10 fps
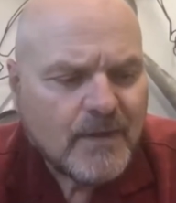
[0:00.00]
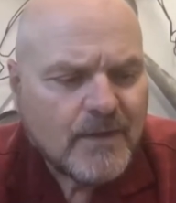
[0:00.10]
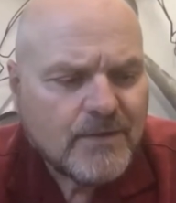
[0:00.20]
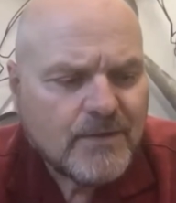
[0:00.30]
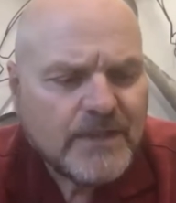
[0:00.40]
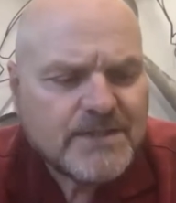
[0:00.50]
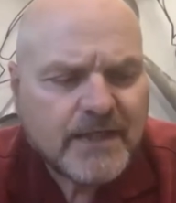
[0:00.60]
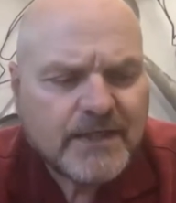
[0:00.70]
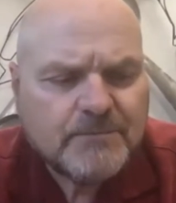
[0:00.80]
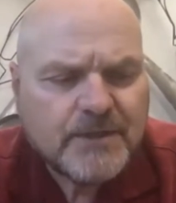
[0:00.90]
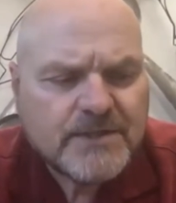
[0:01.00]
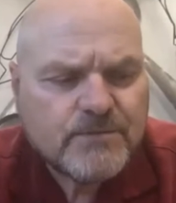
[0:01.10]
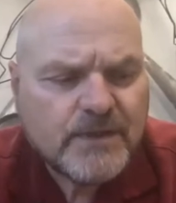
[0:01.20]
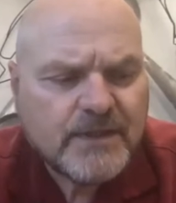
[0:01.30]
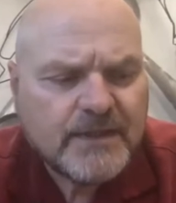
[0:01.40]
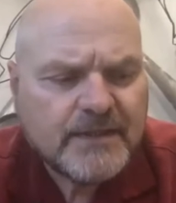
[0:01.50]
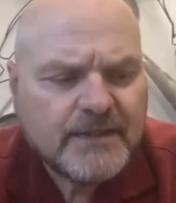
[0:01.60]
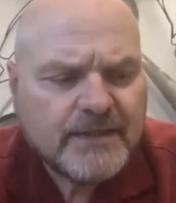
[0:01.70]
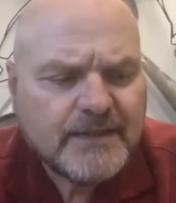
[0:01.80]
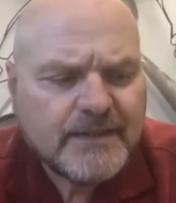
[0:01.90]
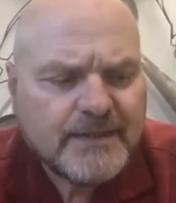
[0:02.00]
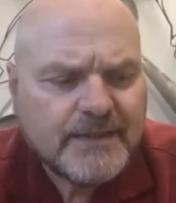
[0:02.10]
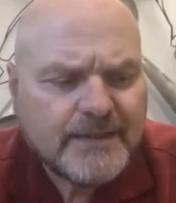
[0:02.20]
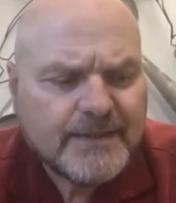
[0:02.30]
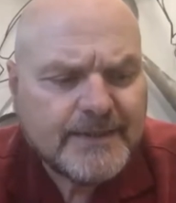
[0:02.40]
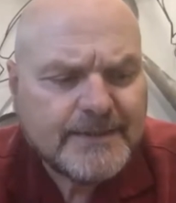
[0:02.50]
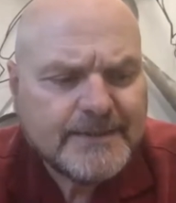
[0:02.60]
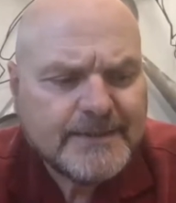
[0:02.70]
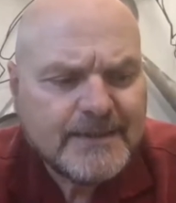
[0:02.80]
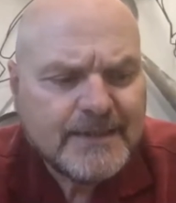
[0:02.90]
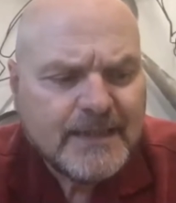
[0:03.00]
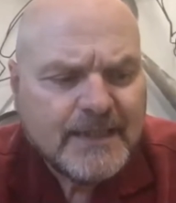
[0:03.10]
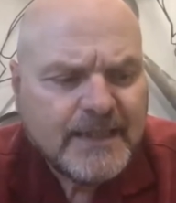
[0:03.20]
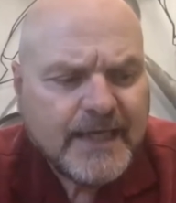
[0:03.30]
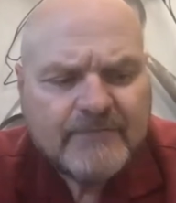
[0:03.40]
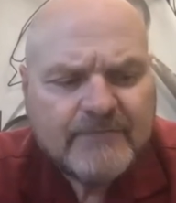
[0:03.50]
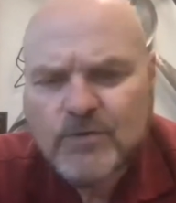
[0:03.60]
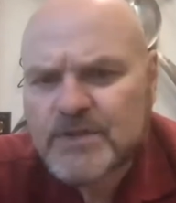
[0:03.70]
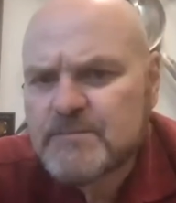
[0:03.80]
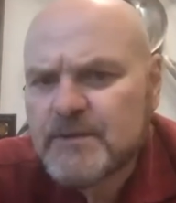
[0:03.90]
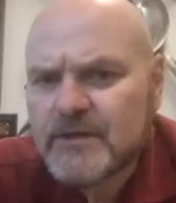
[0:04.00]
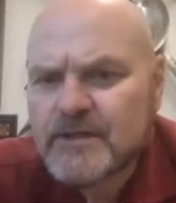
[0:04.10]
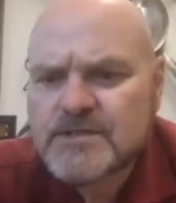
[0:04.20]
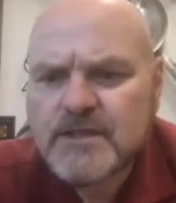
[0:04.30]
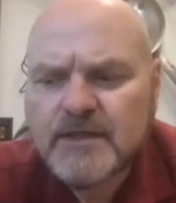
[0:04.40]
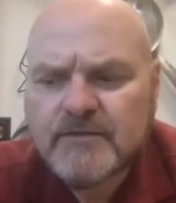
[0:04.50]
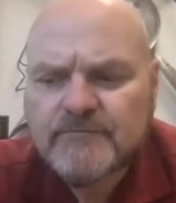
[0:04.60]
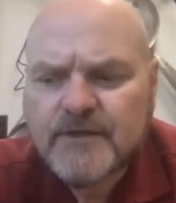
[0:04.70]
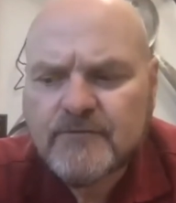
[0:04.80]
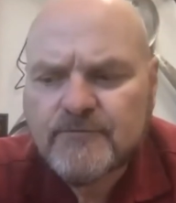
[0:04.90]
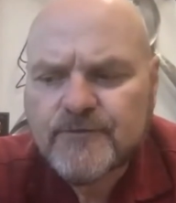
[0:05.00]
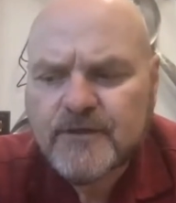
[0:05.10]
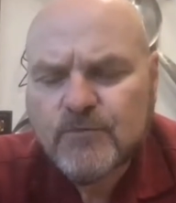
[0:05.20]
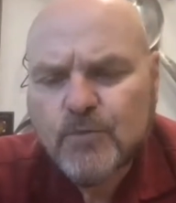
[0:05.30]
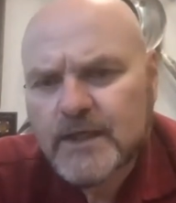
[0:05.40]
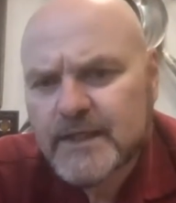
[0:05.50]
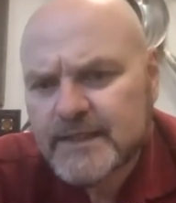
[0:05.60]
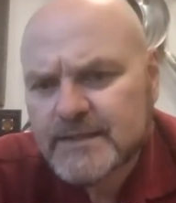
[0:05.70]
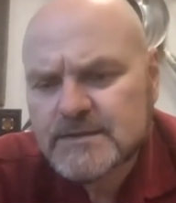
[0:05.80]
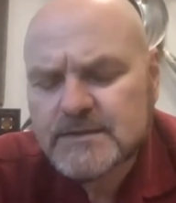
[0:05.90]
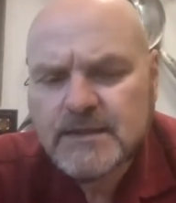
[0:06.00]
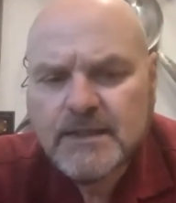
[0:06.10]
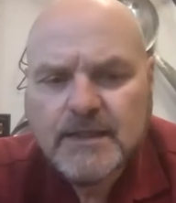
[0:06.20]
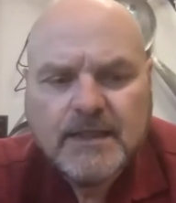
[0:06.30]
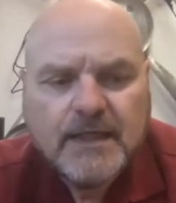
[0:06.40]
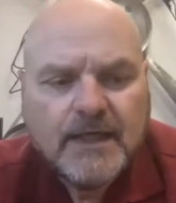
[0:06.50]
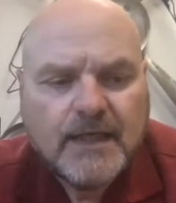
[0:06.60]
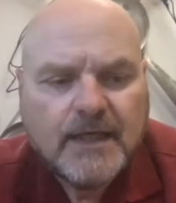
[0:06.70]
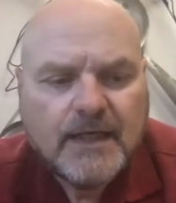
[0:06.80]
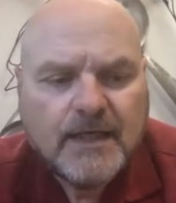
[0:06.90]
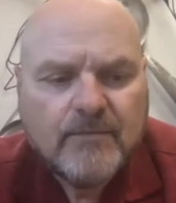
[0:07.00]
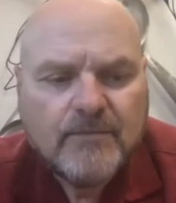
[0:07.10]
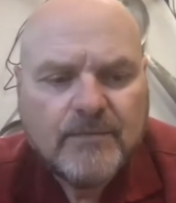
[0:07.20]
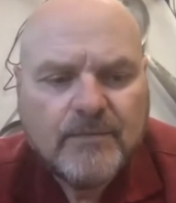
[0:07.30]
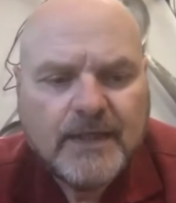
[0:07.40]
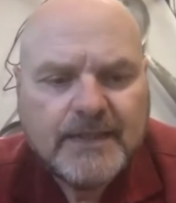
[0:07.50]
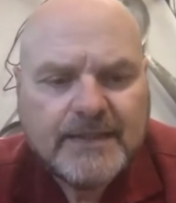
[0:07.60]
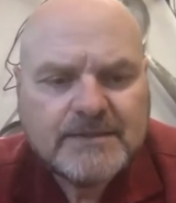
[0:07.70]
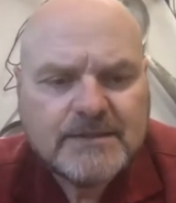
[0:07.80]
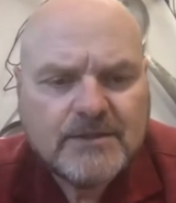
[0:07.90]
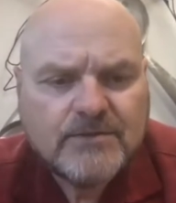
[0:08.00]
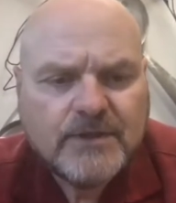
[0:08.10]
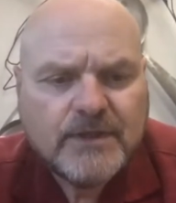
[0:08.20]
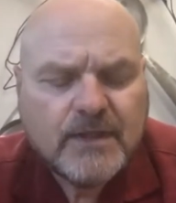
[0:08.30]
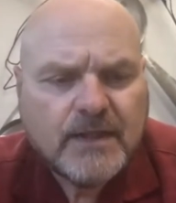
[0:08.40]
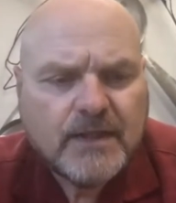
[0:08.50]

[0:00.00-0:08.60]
really stuck in a place where they have no experience of what it is. And that's including